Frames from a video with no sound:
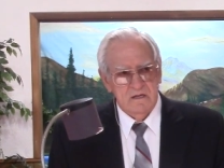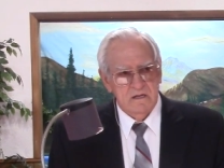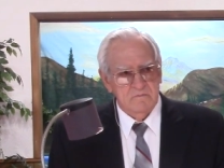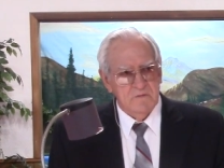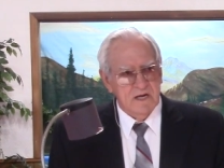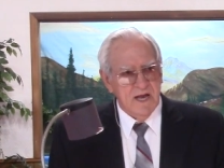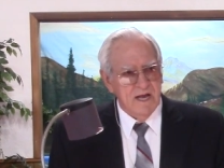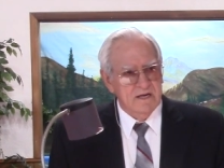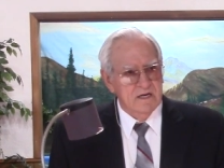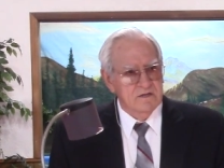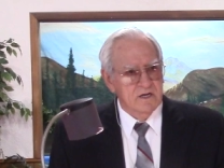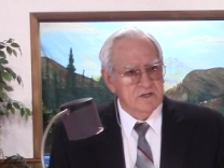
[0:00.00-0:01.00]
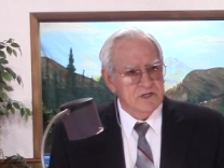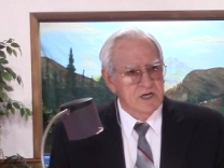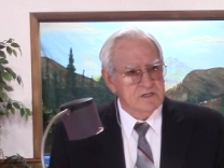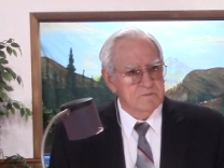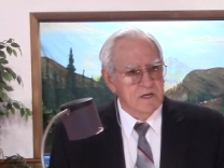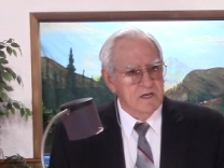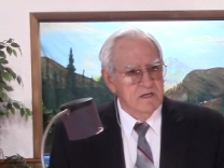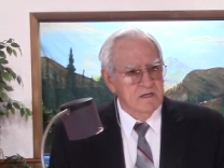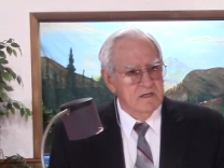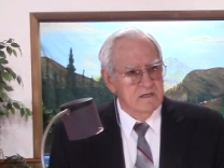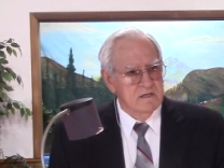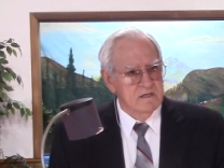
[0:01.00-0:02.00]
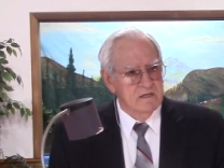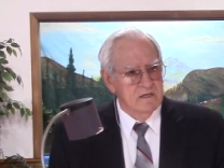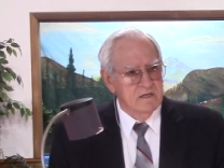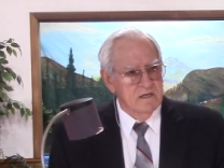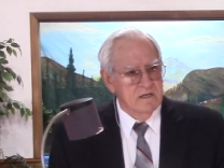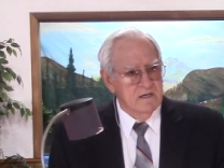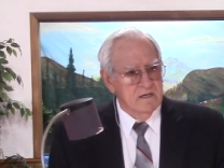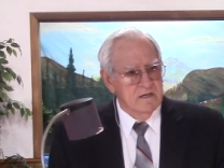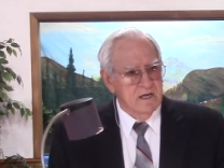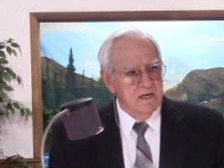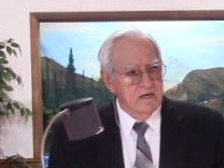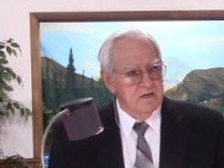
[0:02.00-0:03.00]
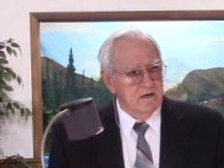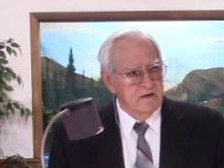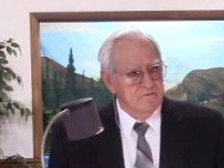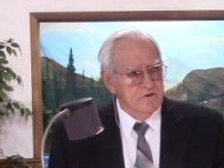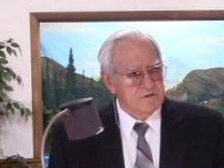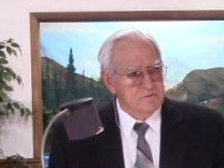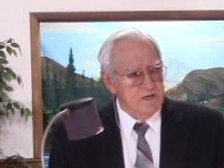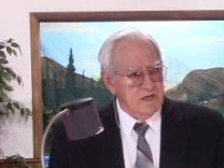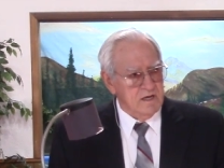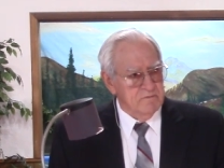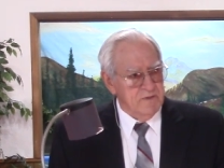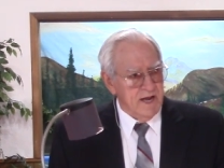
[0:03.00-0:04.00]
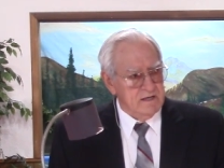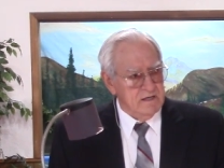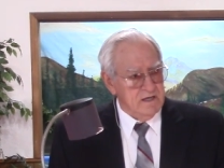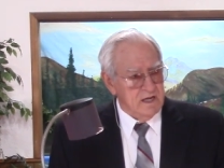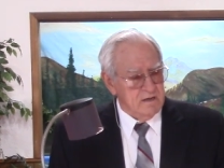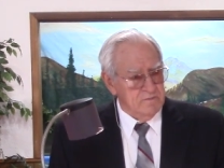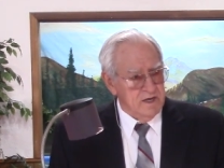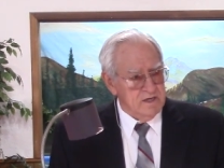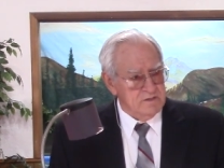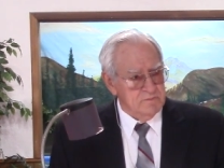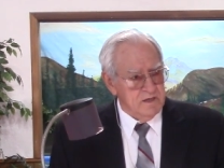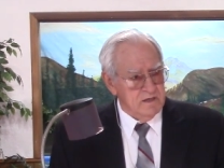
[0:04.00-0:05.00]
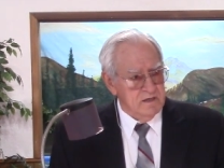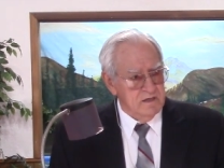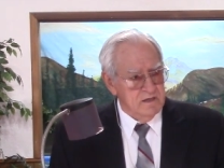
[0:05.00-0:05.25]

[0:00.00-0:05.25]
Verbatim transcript: And my dad did not chase me. He did not force me to come back to take a punishment.